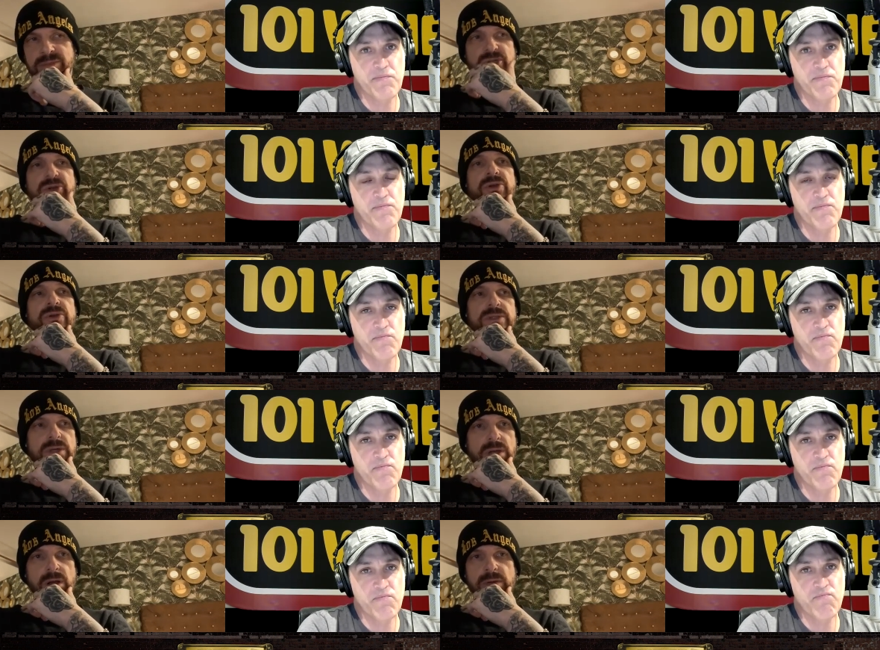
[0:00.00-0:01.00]
Speaker 1: screwed.
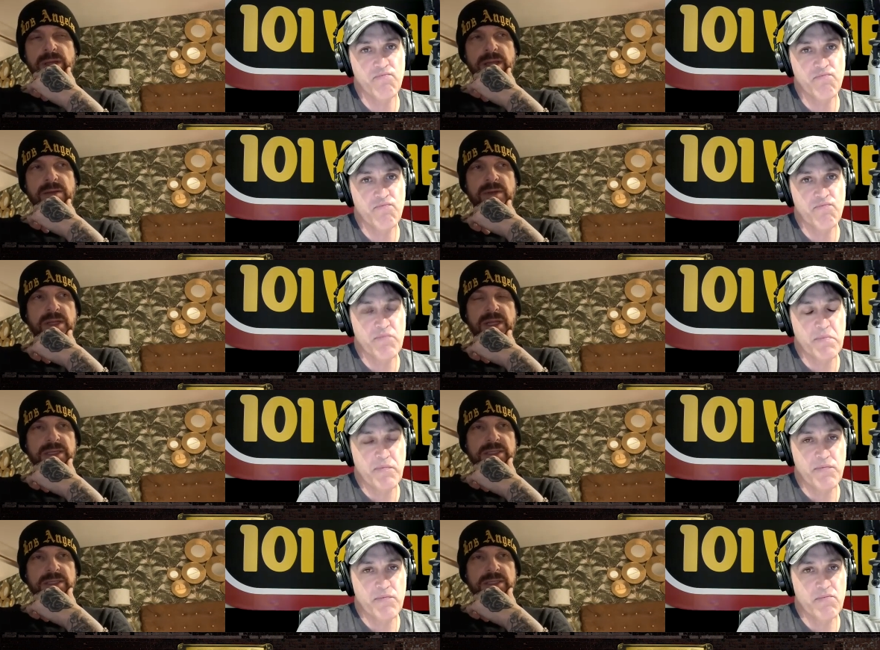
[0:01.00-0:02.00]
You know, it,
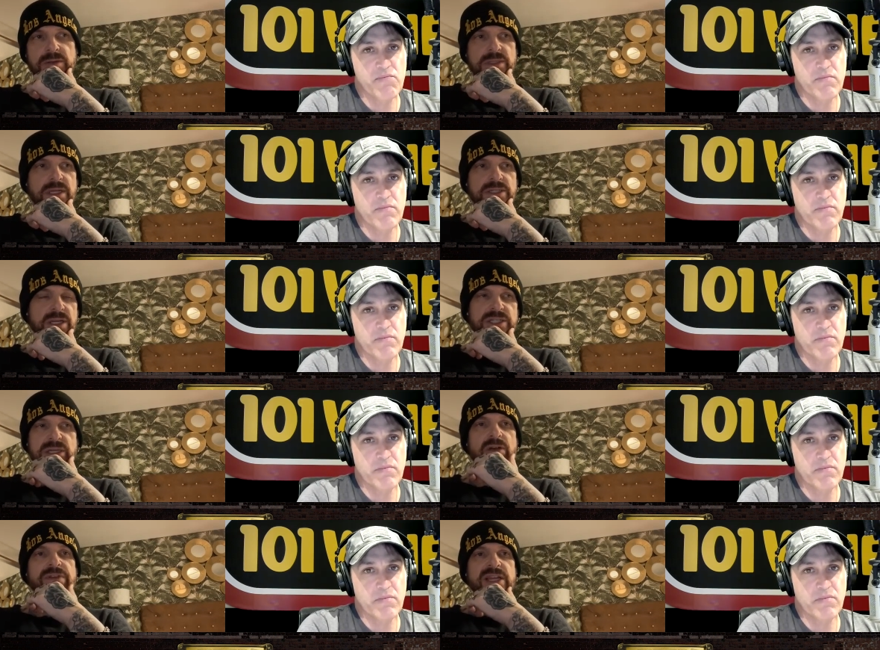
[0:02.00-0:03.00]
it's, it's it's it's
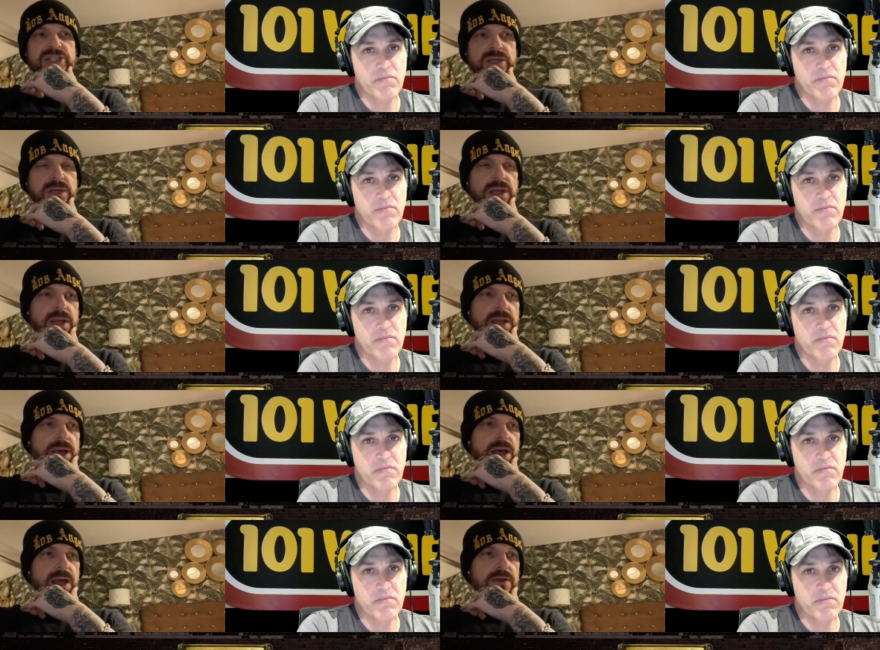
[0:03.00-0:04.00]
salvation.
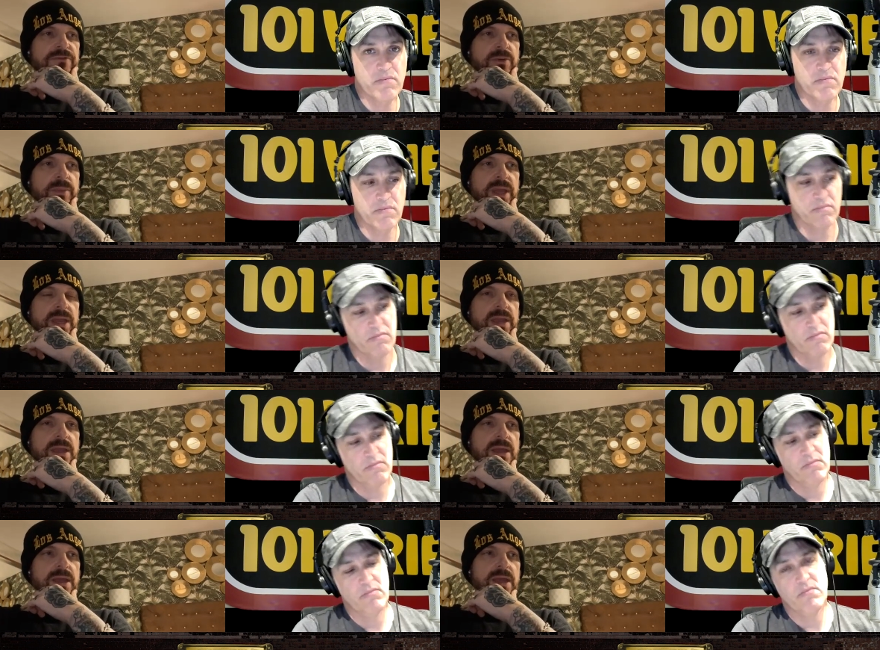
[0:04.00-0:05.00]
And for me,
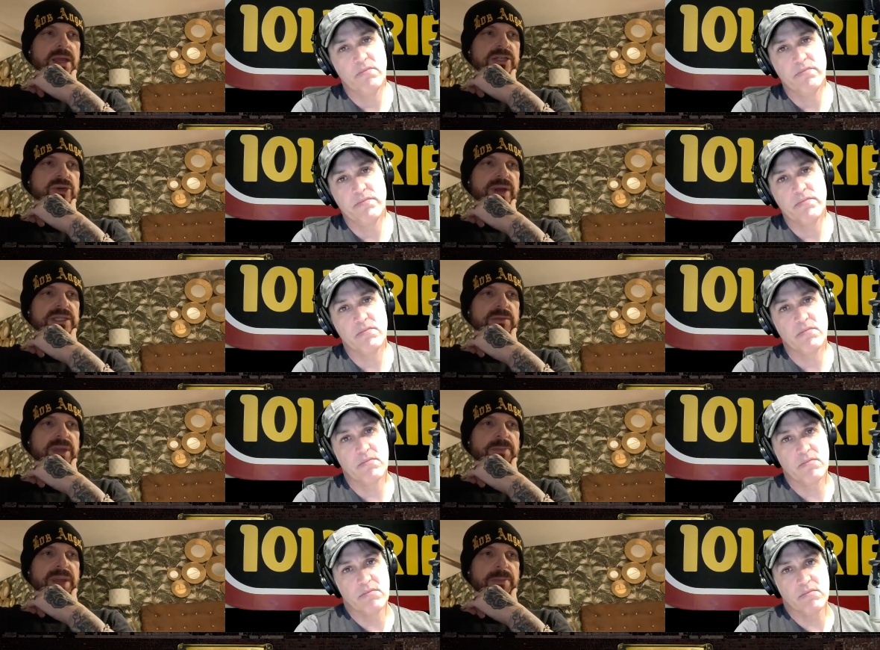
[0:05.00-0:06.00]
it's great to
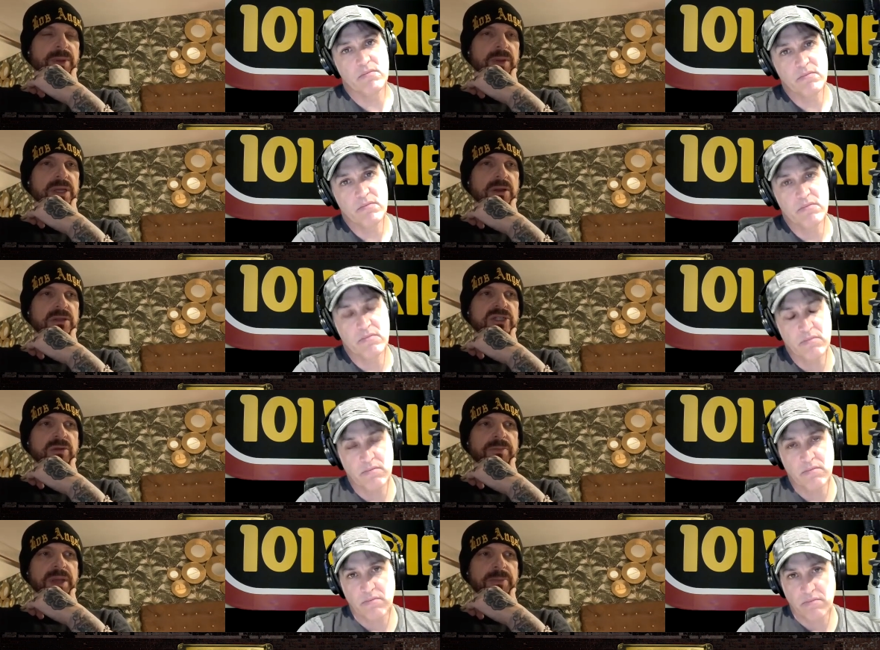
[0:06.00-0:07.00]
meet people. You know, there's
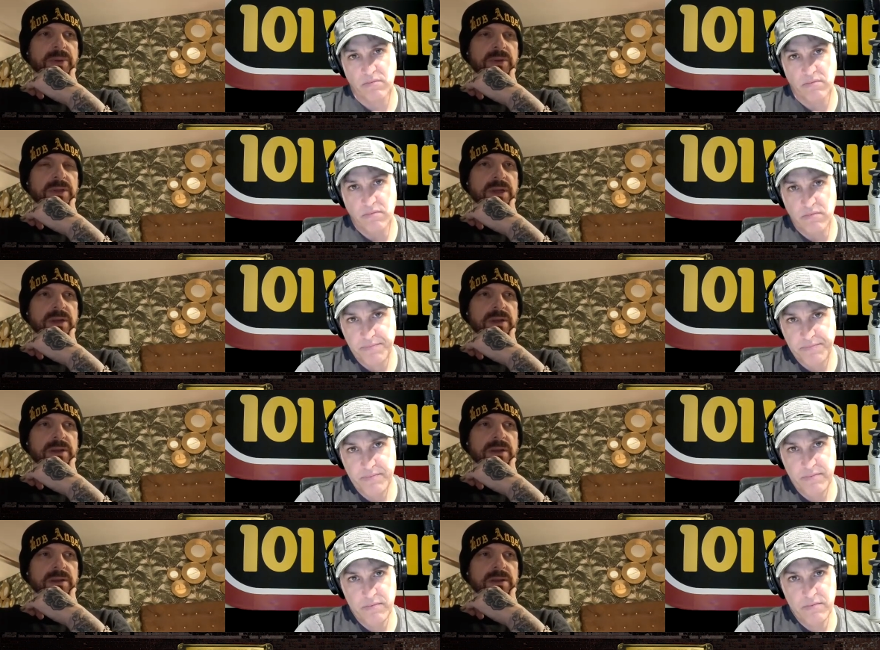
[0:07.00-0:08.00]
some people that
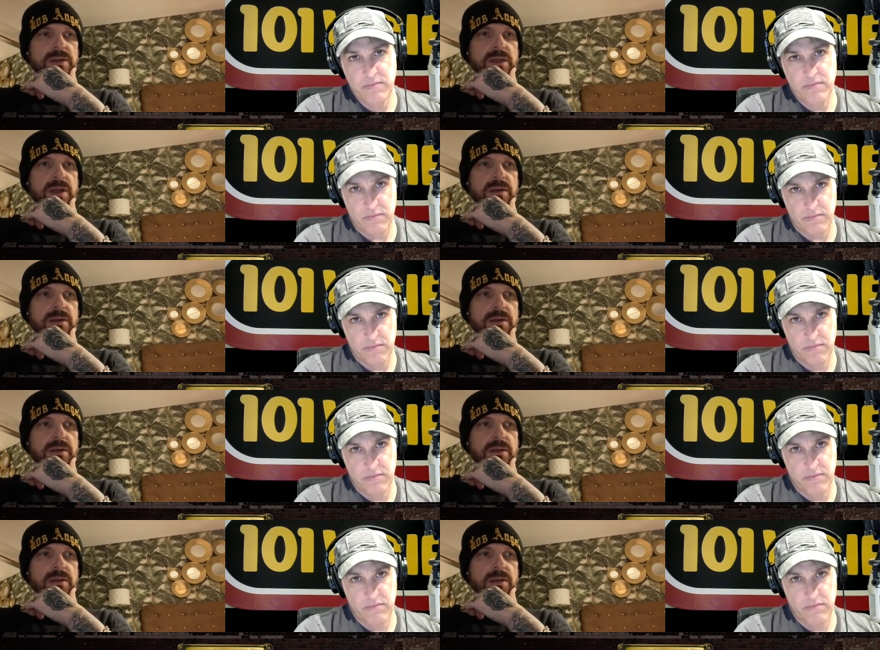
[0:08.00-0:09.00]
that
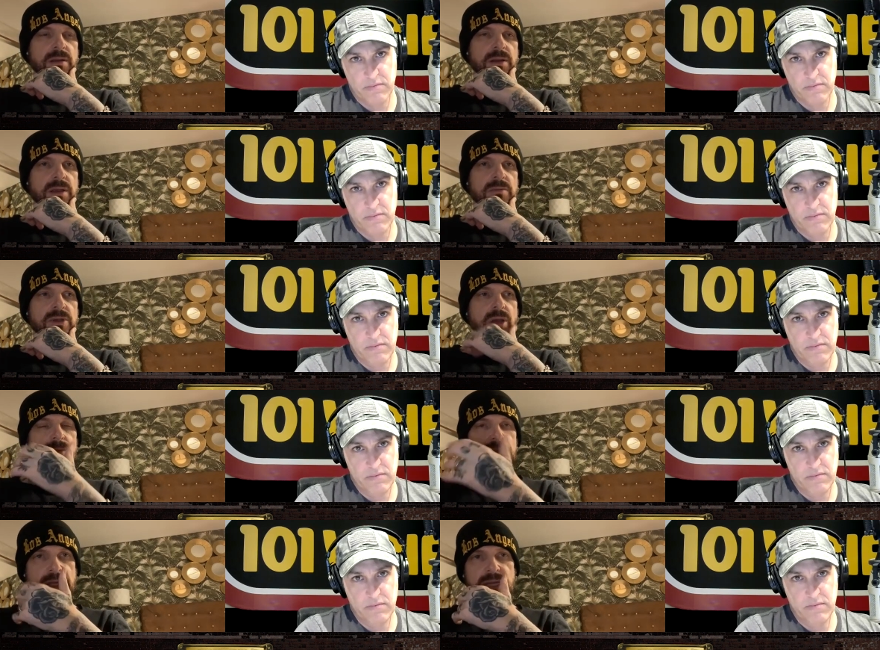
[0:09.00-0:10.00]

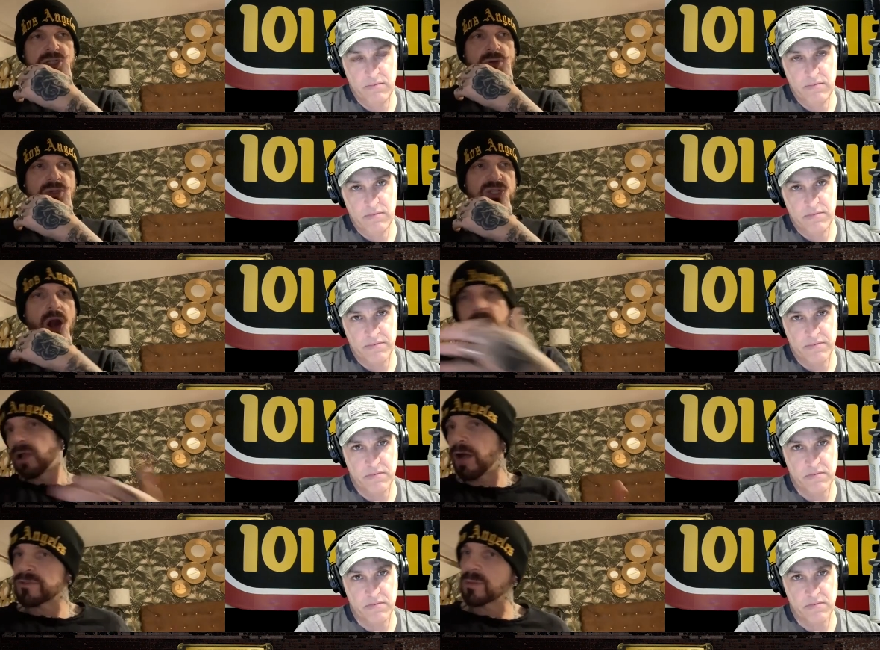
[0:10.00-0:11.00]
come to the in stores that aren't
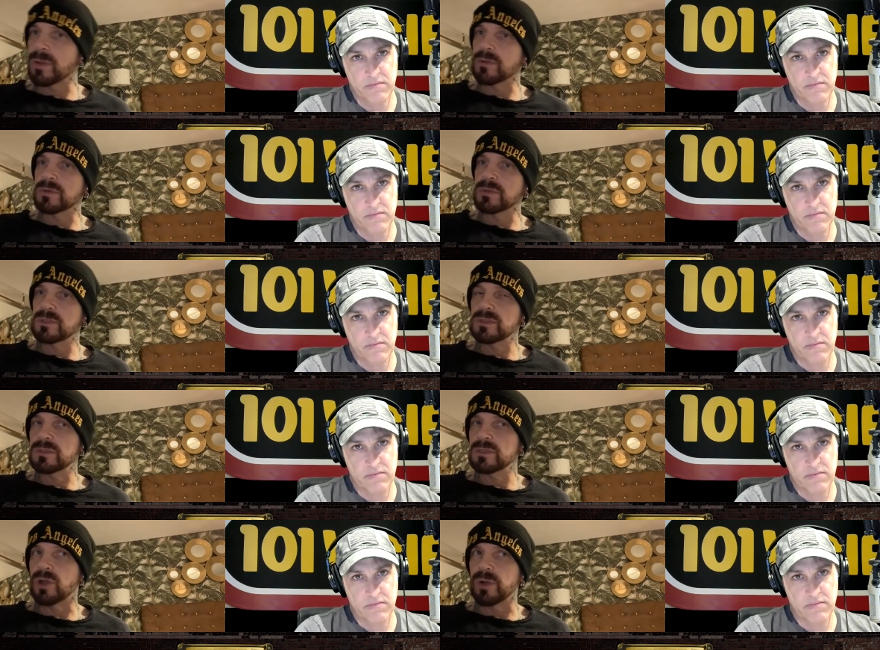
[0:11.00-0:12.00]
comfortable
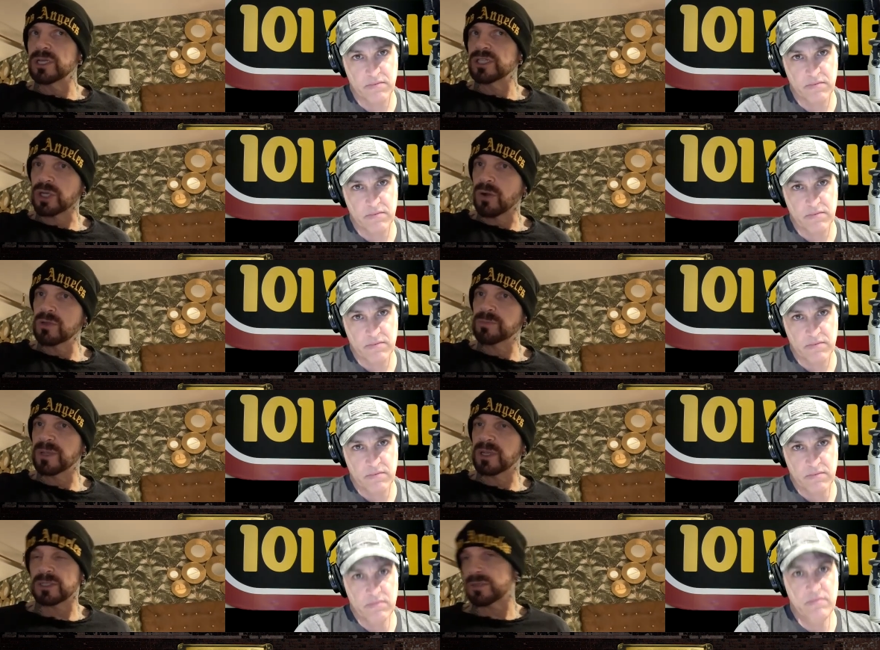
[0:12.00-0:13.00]
going to shows
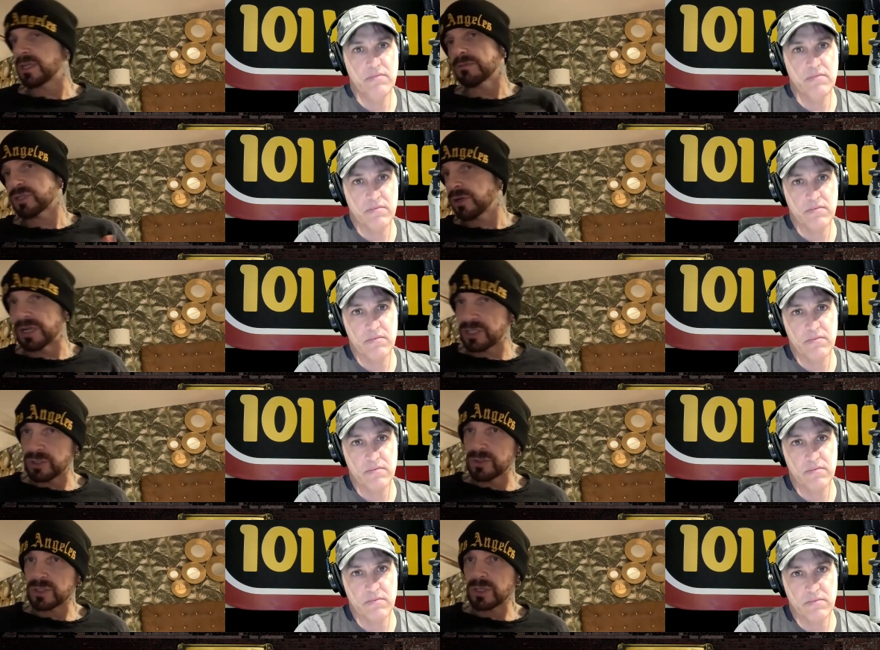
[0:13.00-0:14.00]
because they have certain
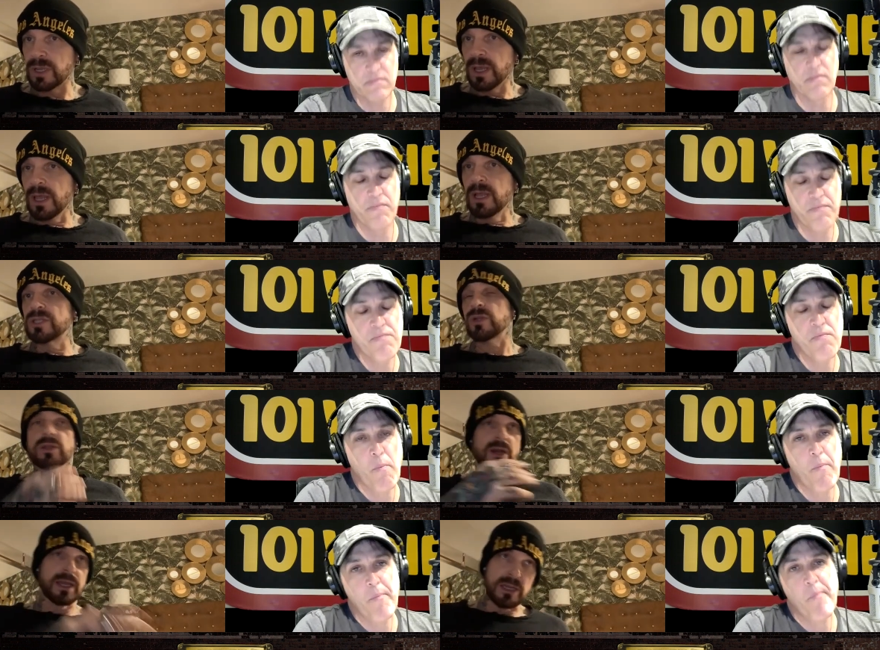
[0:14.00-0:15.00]
issues. So
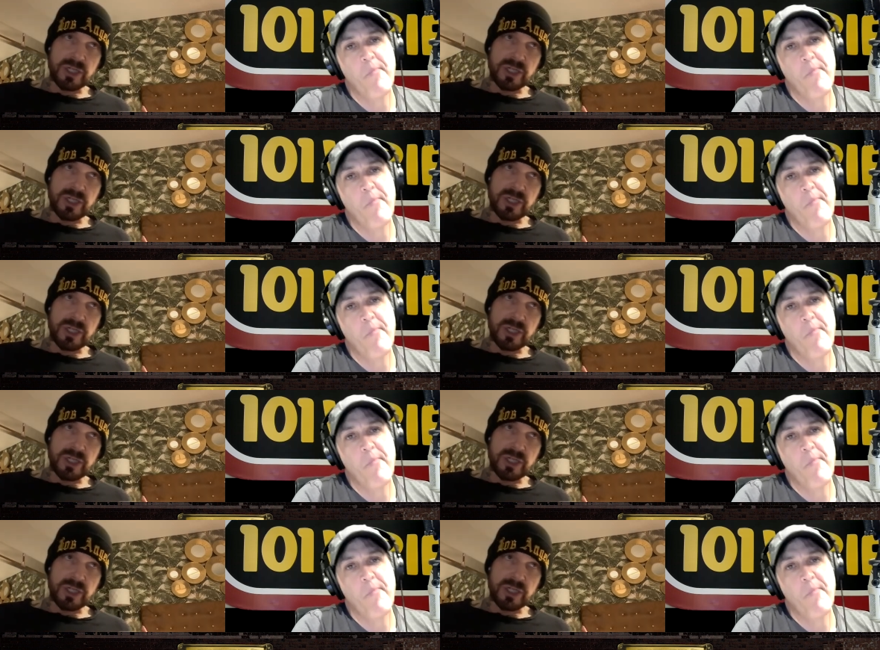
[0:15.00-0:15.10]
they're like,